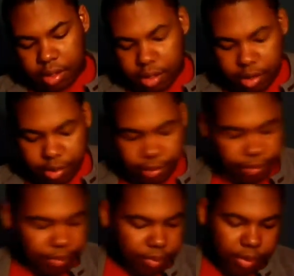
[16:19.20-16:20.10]

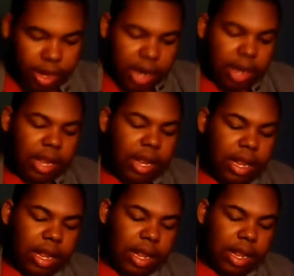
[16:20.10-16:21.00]
So I got a
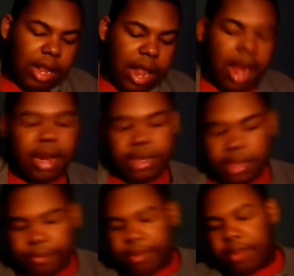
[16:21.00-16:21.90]
lot of
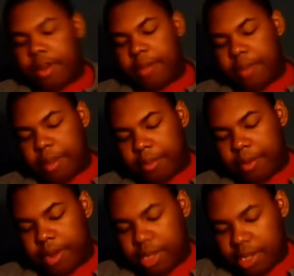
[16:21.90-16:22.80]
stuff with the graph
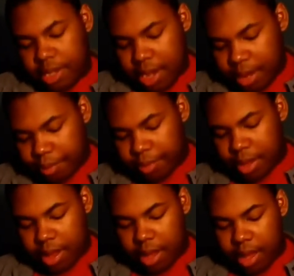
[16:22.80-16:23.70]
paper at this time.
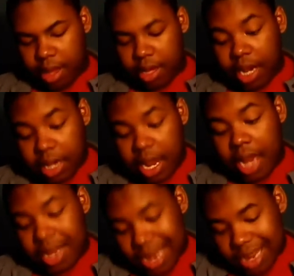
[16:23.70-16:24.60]
Cause
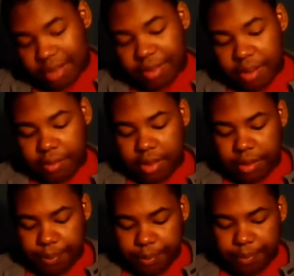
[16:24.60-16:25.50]
I did some stuff with it.